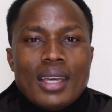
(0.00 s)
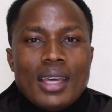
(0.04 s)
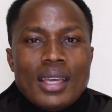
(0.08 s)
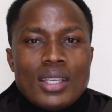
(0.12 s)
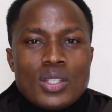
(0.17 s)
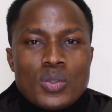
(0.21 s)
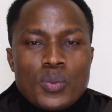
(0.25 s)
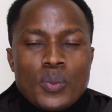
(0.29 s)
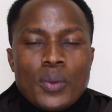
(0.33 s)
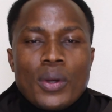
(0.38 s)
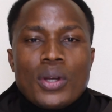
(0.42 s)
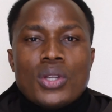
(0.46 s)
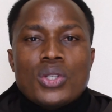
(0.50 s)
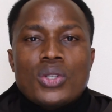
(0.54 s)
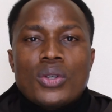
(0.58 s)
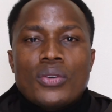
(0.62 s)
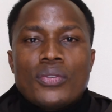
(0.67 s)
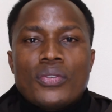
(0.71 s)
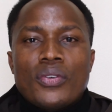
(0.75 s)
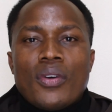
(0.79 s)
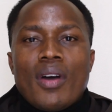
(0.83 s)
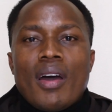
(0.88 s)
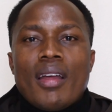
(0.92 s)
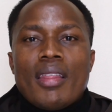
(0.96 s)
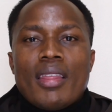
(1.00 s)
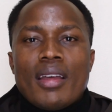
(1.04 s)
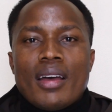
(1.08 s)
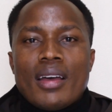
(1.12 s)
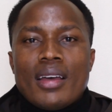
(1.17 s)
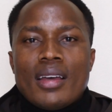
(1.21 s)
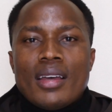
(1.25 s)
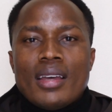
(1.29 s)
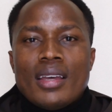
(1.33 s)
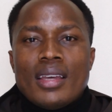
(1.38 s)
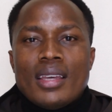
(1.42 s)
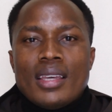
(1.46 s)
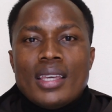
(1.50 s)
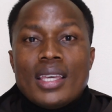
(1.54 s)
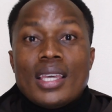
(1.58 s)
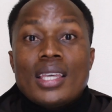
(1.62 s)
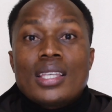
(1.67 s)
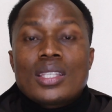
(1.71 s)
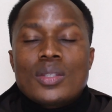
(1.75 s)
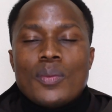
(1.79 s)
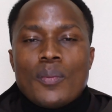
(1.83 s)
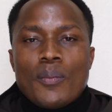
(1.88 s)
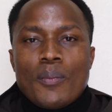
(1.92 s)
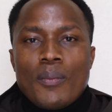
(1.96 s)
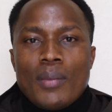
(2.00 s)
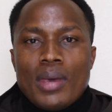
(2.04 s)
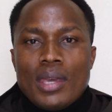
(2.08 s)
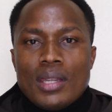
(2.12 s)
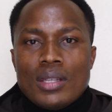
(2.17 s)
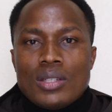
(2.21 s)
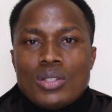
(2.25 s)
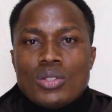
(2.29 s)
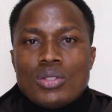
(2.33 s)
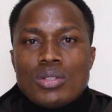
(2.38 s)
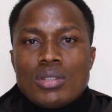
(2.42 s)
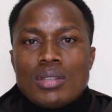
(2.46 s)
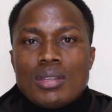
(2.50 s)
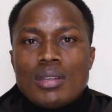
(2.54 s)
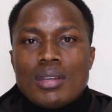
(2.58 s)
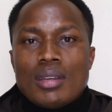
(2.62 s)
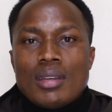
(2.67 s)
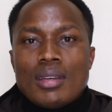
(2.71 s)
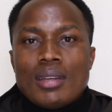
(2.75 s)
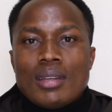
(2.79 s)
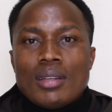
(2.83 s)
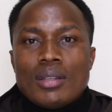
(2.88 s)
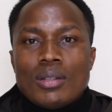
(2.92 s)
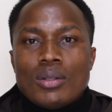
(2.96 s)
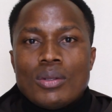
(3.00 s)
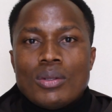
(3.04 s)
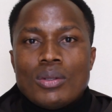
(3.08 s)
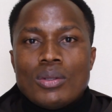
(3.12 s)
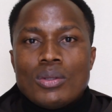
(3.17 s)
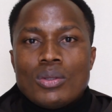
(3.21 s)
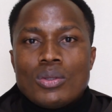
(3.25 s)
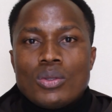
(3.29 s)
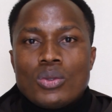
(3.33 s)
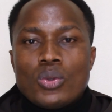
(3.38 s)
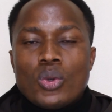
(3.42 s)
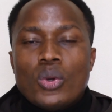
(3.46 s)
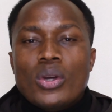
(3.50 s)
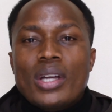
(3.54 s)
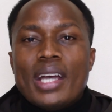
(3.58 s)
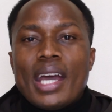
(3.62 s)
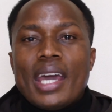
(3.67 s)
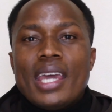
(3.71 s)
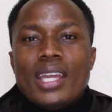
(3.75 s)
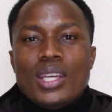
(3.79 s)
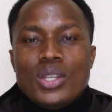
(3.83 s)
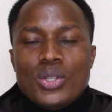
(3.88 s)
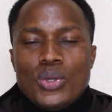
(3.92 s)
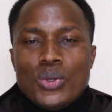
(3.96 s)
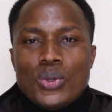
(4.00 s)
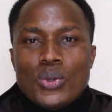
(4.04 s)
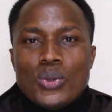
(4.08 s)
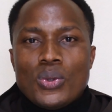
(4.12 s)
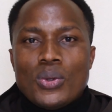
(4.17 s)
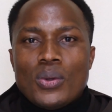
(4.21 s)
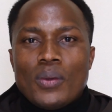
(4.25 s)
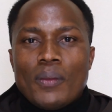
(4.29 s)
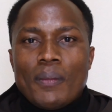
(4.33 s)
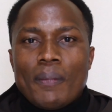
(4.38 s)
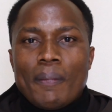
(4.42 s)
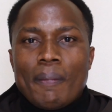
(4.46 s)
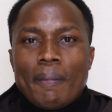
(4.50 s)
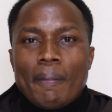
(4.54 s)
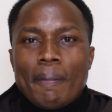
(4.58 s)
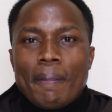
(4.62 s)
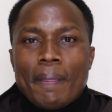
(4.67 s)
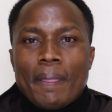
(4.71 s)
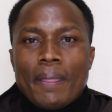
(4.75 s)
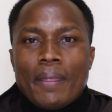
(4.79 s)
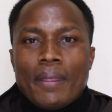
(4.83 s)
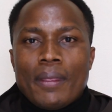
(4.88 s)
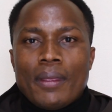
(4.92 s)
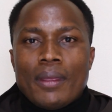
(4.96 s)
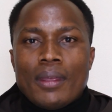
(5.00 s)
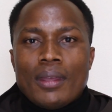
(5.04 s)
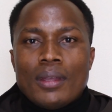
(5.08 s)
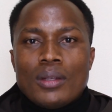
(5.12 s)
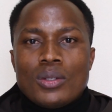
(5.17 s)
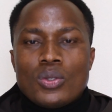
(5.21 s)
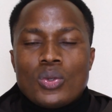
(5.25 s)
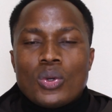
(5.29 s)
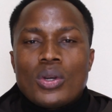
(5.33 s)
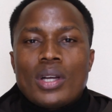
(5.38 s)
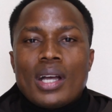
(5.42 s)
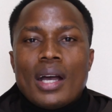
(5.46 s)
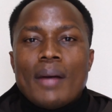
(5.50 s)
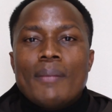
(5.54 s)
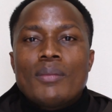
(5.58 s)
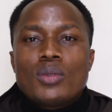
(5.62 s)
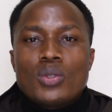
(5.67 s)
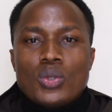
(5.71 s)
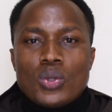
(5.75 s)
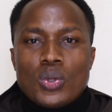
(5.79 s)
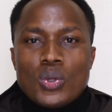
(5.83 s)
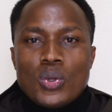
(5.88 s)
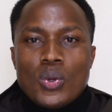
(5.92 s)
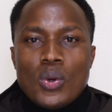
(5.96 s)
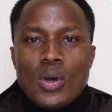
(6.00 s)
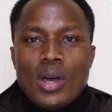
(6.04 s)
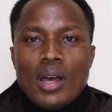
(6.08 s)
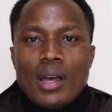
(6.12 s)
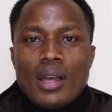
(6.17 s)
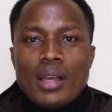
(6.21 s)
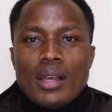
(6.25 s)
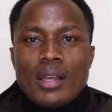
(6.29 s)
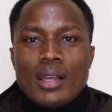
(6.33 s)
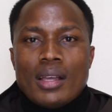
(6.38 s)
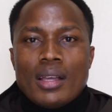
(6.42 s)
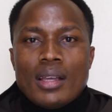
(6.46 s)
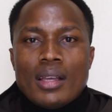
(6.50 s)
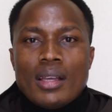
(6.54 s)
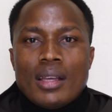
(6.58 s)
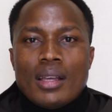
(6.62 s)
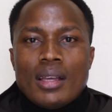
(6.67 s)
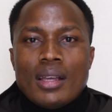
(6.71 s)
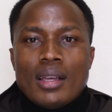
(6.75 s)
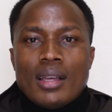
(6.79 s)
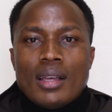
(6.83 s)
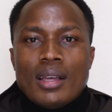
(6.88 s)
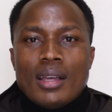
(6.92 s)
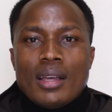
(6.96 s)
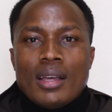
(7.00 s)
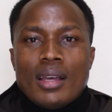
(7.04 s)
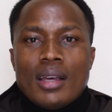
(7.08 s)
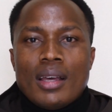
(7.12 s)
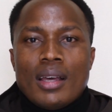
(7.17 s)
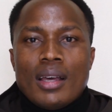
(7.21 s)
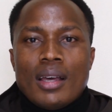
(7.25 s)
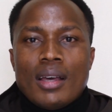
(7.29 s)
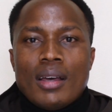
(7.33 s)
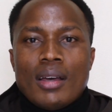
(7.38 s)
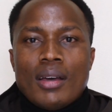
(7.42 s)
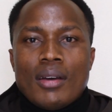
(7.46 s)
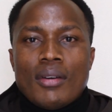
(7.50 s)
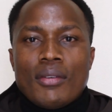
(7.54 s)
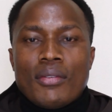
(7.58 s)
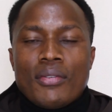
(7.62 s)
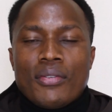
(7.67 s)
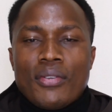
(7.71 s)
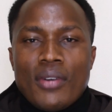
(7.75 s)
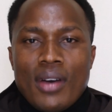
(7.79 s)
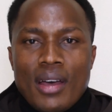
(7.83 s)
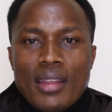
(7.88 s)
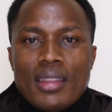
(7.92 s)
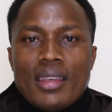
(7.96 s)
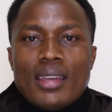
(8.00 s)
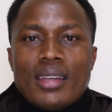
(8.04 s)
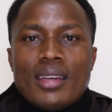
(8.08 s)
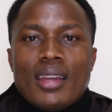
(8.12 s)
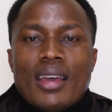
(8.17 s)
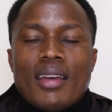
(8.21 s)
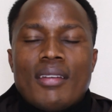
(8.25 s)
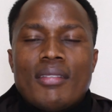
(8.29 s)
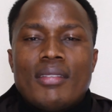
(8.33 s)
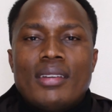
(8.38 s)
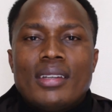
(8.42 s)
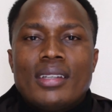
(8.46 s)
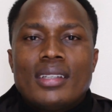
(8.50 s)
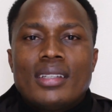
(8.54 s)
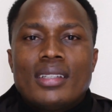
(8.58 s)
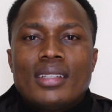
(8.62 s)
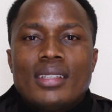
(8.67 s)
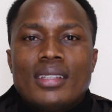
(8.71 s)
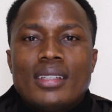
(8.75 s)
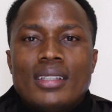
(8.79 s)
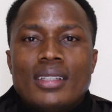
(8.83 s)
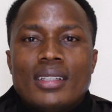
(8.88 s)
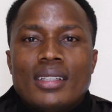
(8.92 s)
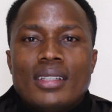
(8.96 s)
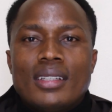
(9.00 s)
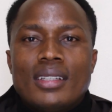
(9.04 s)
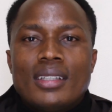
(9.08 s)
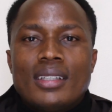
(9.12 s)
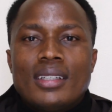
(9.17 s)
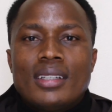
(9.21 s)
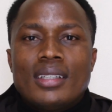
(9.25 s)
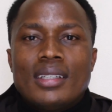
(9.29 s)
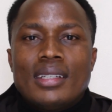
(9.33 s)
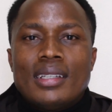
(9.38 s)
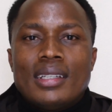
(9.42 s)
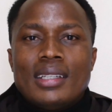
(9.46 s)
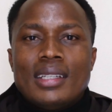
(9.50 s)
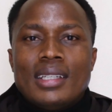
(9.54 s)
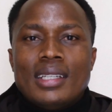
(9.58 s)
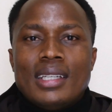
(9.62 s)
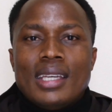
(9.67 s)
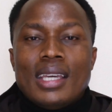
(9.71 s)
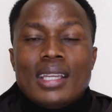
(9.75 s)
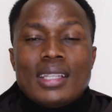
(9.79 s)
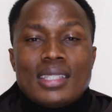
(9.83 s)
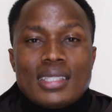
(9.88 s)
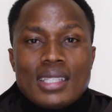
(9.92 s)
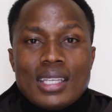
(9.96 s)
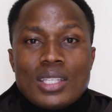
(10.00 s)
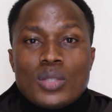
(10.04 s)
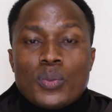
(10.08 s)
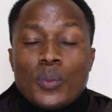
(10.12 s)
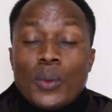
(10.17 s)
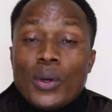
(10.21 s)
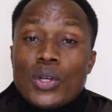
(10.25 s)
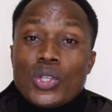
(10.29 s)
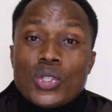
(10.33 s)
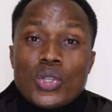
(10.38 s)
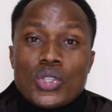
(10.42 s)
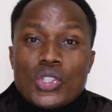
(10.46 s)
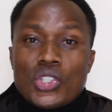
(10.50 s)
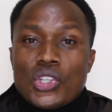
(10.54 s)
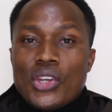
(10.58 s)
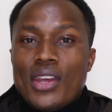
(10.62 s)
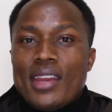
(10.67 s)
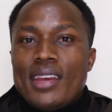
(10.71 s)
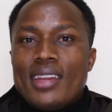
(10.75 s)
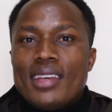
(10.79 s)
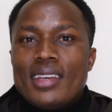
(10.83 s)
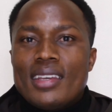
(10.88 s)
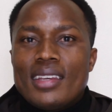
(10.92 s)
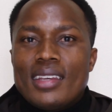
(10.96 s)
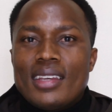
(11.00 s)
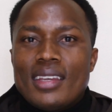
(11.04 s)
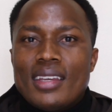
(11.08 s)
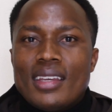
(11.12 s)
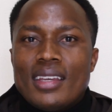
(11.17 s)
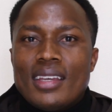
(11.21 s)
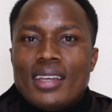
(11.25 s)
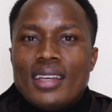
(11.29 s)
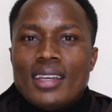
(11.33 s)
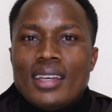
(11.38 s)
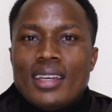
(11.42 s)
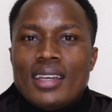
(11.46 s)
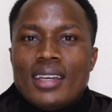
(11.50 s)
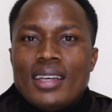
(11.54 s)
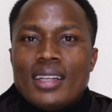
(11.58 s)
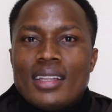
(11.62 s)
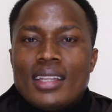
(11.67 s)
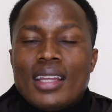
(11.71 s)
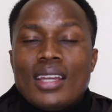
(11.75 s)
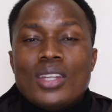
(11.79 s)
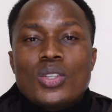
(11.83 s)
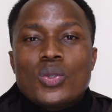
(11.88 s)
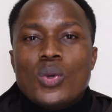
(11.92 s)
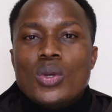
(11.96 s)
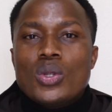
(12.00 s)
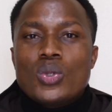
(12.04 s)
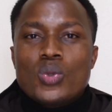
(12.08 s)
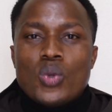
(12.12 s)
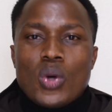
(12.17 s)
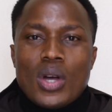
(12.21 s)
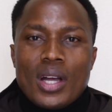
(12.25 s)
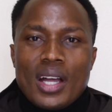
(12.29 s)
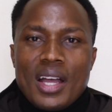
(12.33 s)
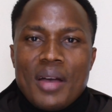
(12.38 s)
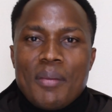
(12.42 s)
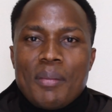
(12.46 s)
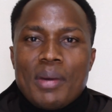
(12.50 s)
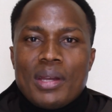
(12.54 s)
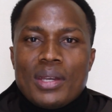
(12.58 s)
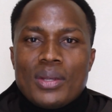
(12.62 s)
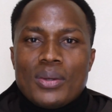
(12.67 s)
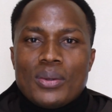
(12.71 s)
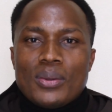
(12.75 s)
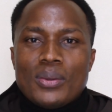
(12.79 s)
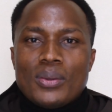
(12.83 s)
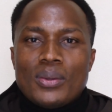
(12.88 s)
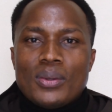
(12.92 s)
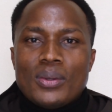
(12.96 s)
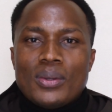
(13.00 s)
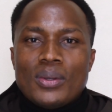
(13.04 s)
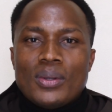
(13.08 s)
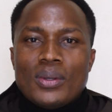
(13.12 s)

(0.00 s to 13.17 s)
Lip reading: A spiritual father is meant to guide you to come to your Father in heaven. It's a spiritual journey that is going to accompany you.